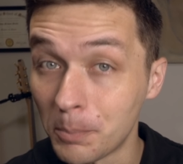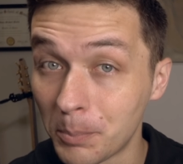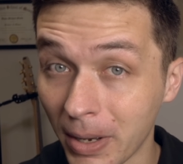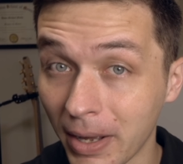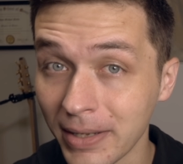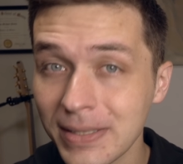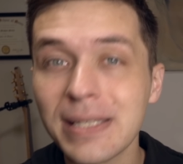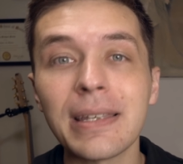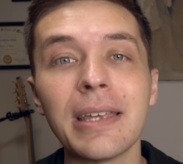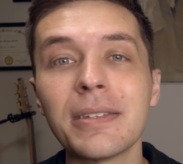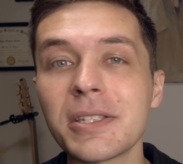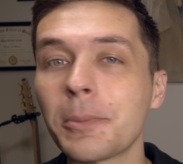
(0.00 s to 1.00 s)
but
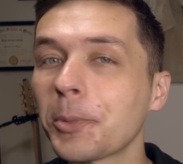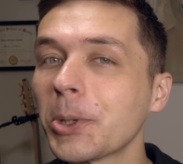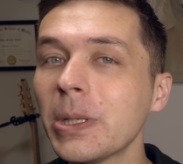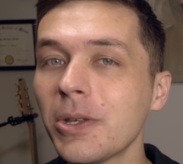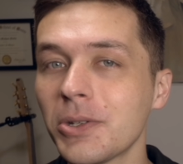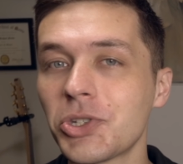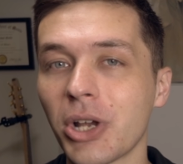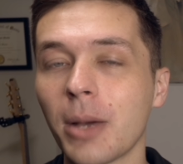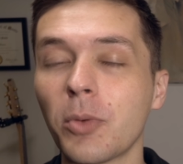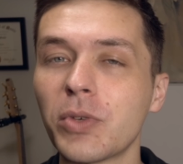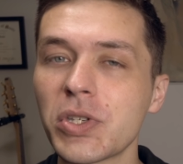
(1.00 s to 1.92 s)
it does a pretty good job of